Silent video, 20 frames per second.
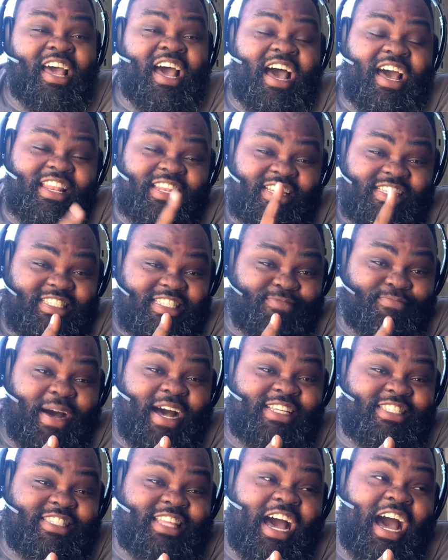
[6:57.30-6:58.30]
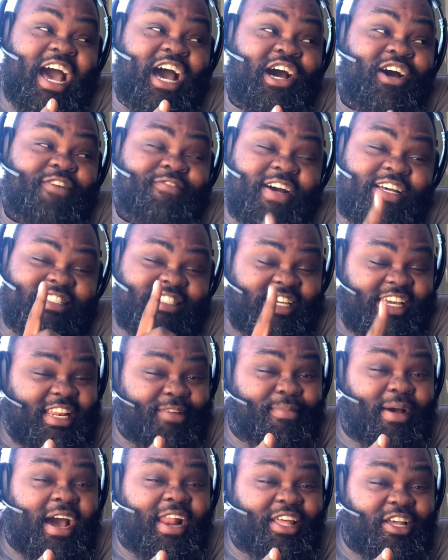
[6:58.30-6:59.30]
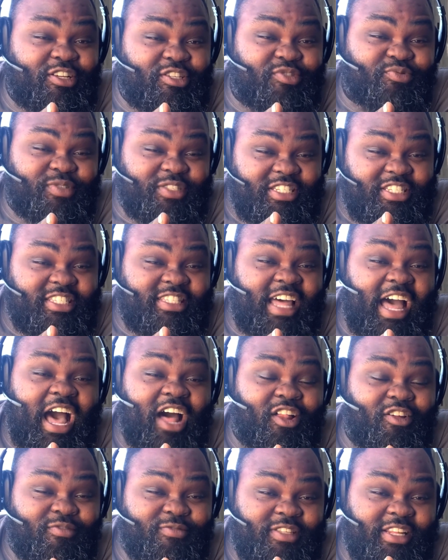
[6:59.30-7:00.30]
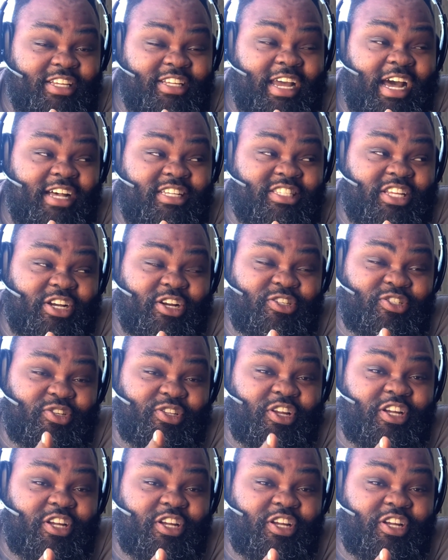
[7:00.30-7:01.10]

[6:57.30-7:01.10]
this is my style. If I see anybody else with this style of decal stickers on their